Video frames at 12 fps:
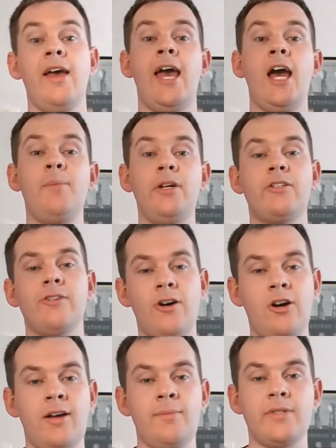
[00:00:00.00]
How many
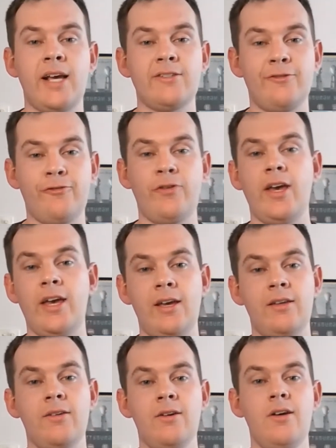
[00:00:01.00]
times as a
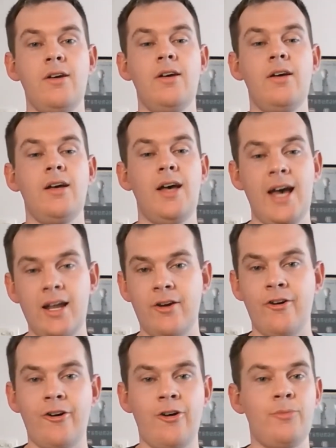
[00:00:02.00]
fan, at
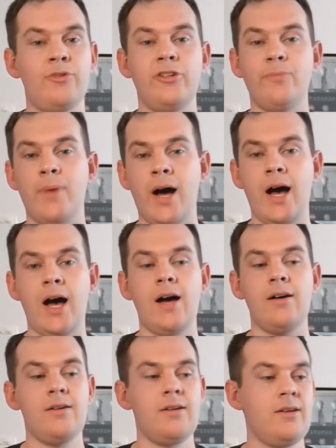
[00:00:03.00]
home or in the bar,